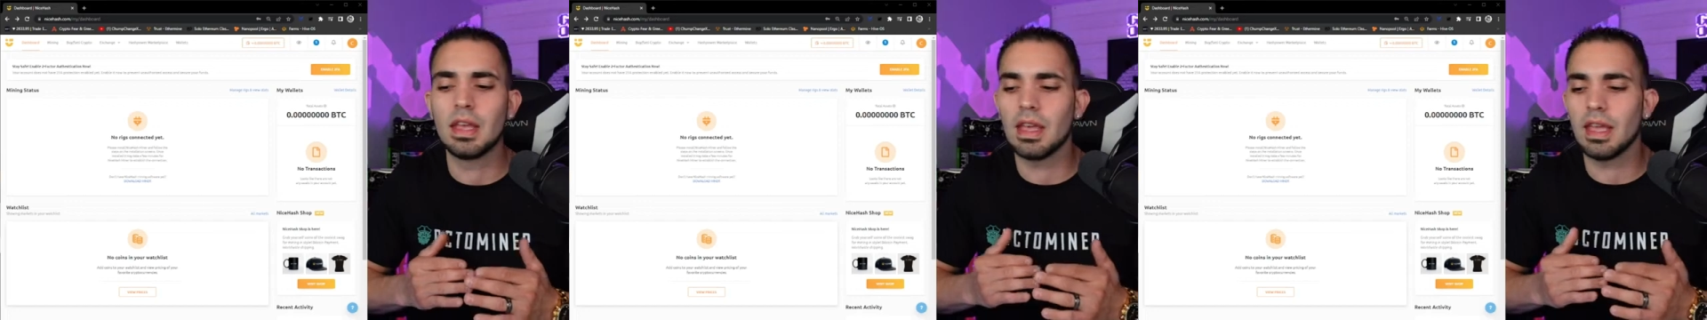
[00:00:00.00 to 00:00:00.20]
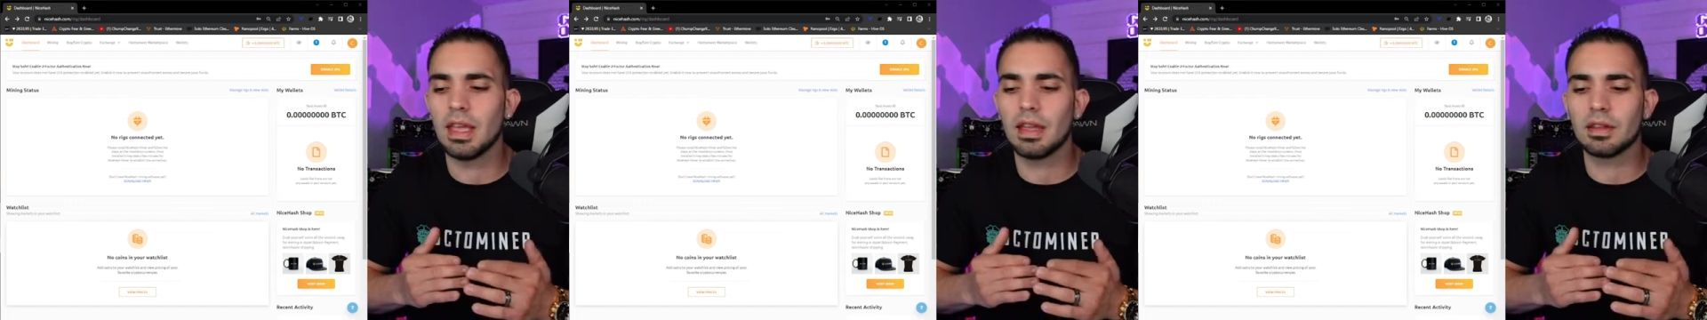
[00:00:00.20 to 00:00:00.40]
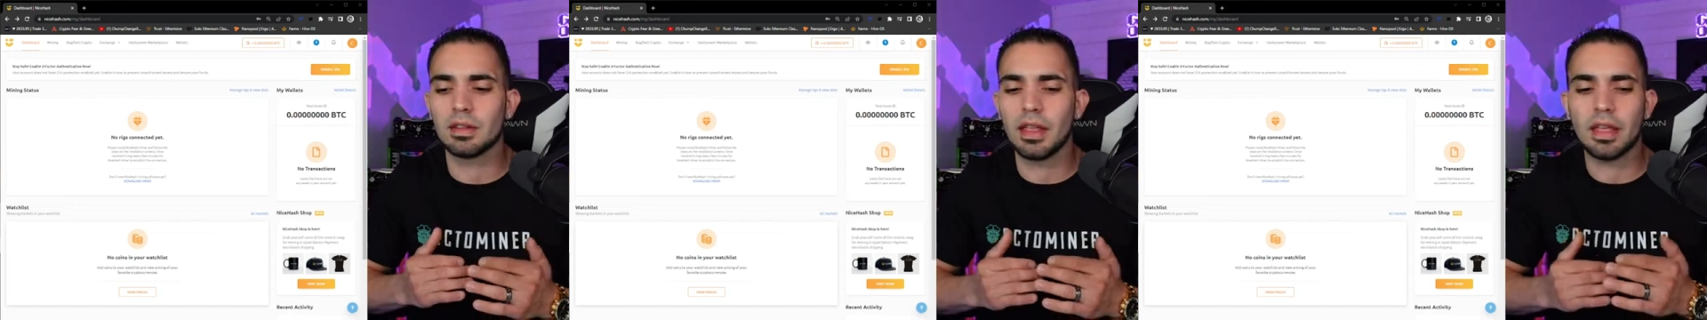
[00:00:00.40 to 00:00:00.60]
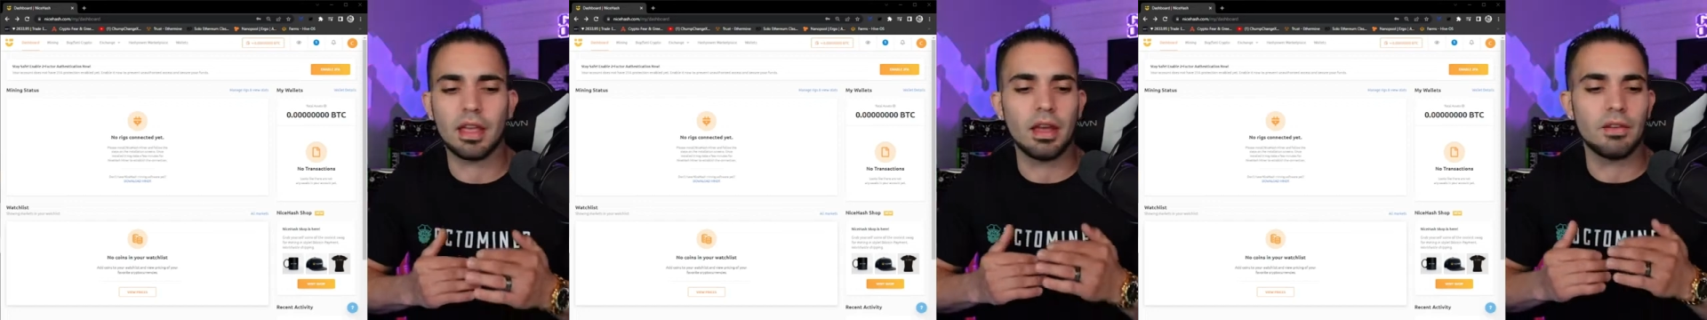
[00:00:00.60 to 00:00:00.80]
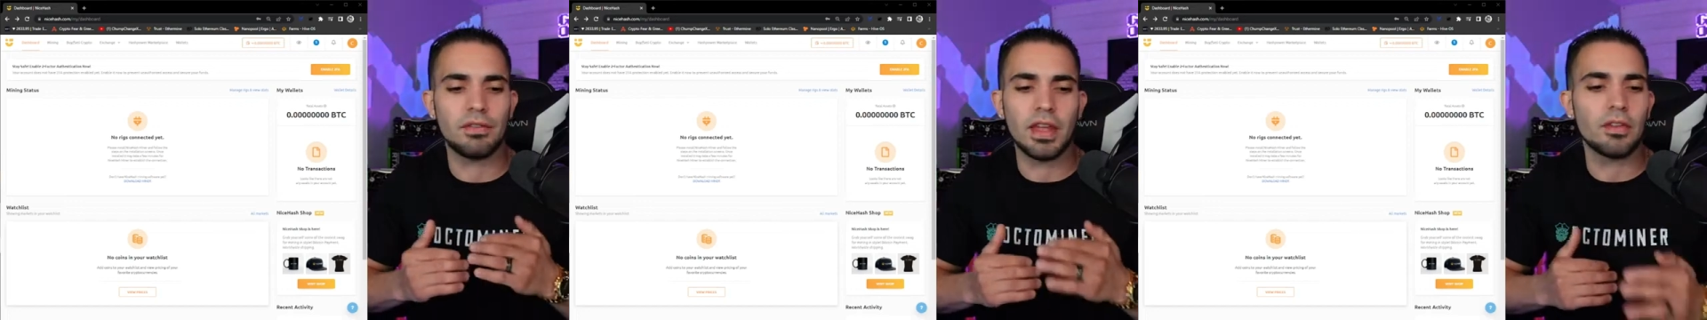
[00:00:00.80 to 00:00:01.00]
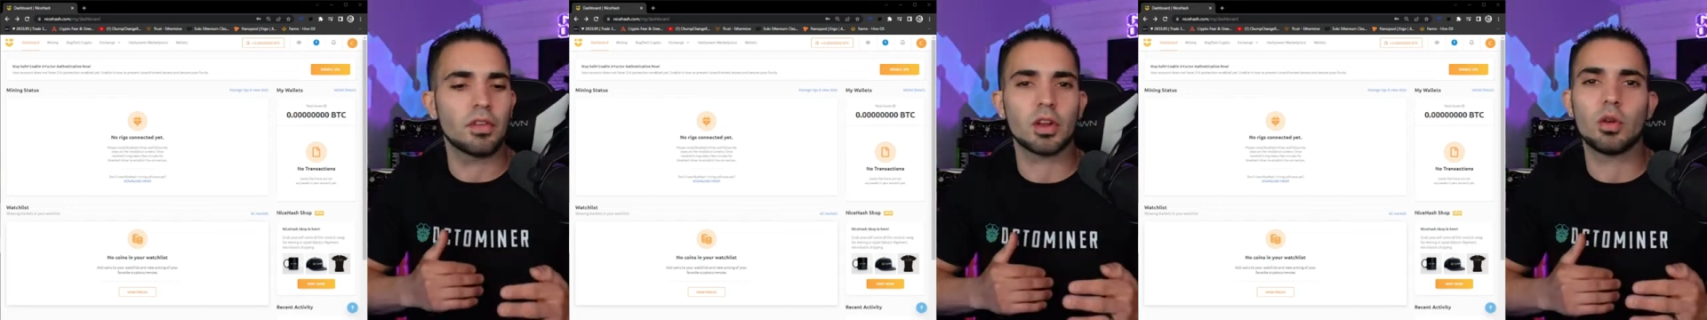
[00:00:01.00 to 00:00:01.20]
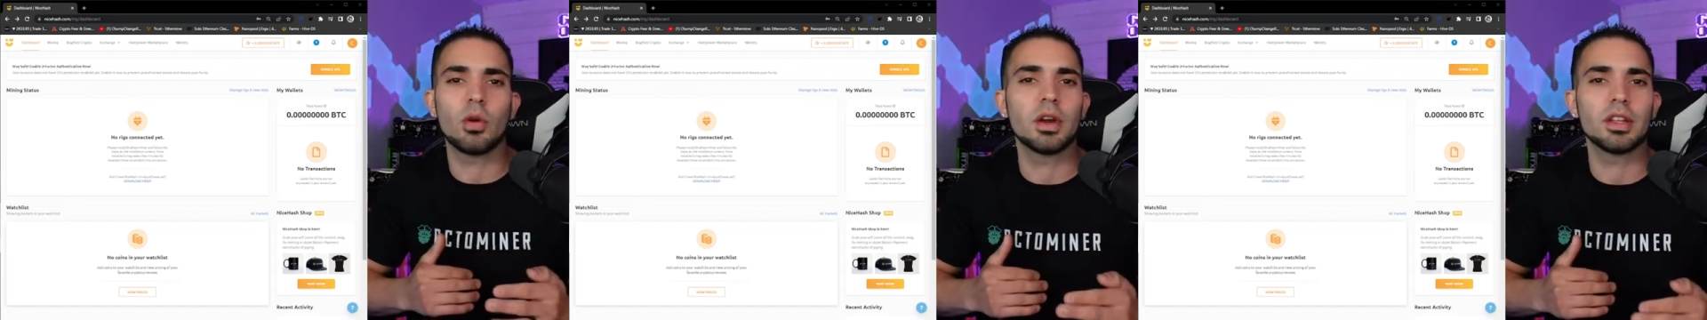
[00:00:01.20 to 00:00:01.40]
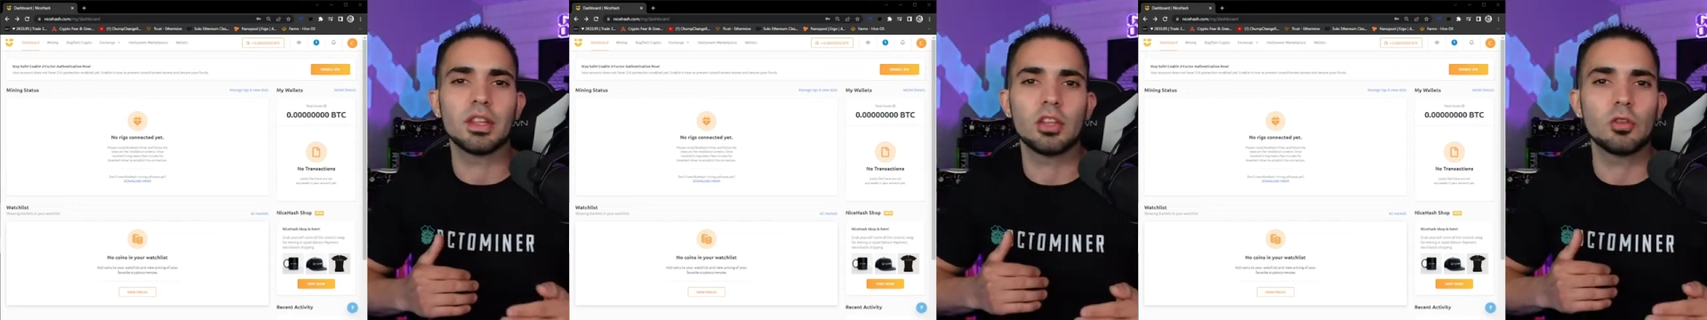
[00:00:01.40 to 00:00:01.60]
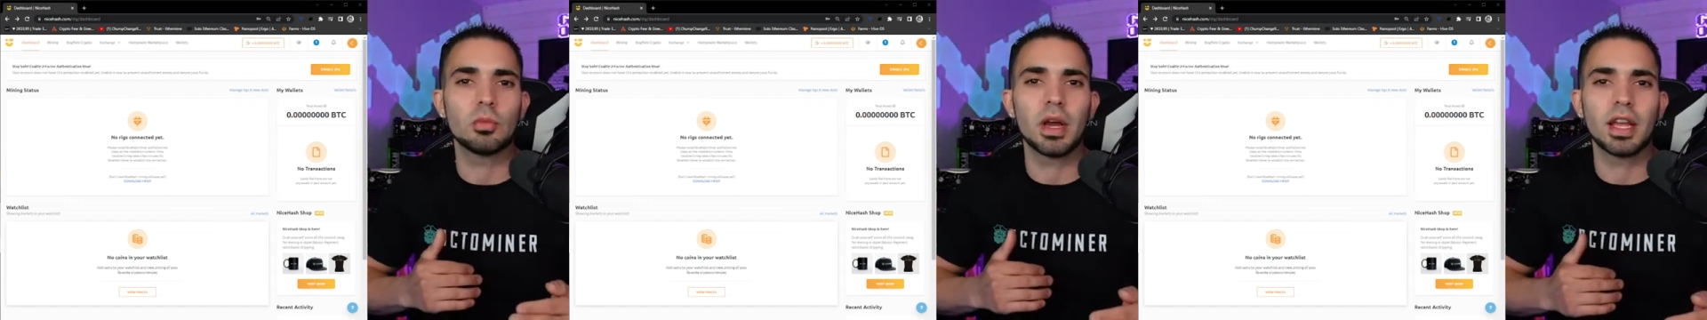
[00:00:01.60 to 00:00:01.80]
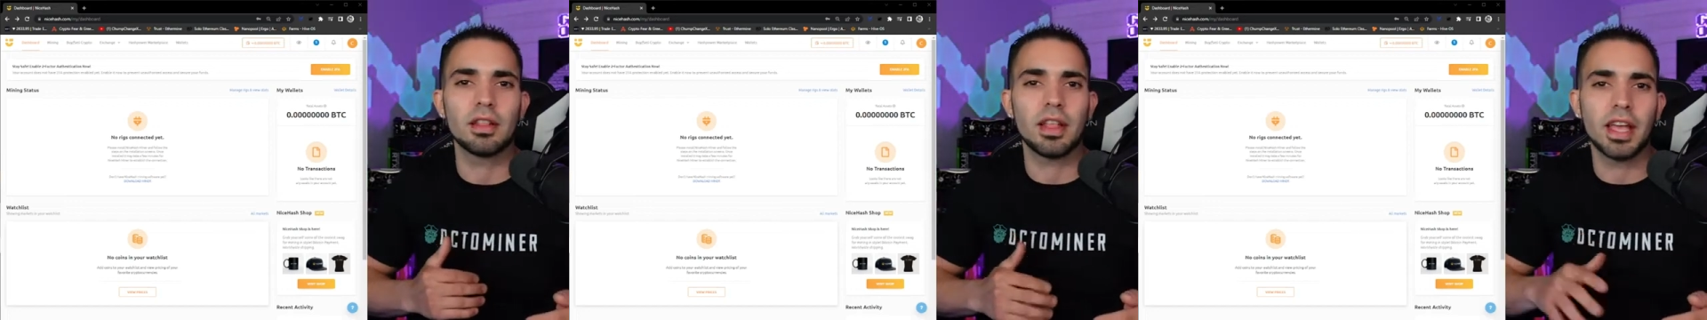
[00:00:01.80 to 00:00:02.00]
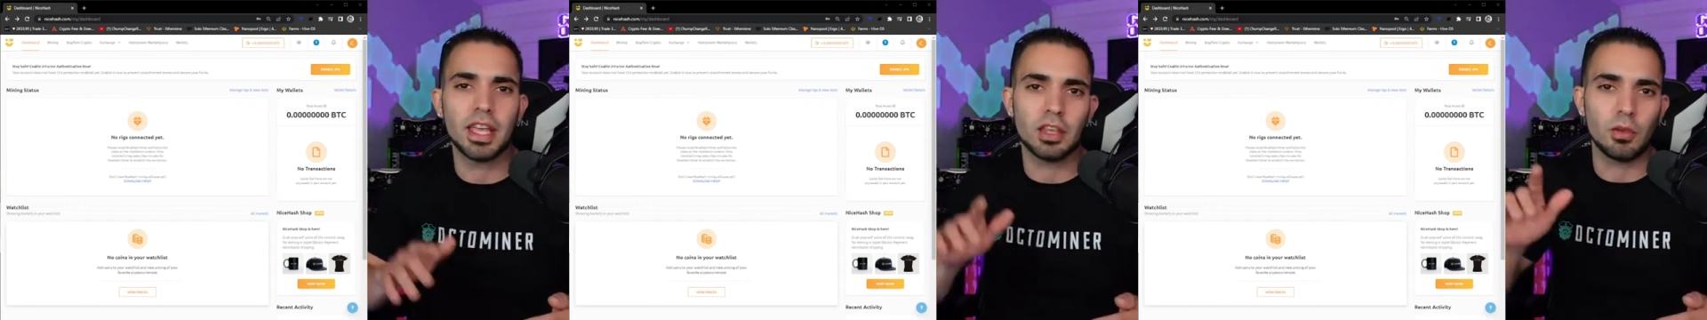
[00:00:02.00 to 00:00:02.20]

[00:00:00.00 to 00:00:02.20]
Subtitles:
and like a favorite coin that you might like,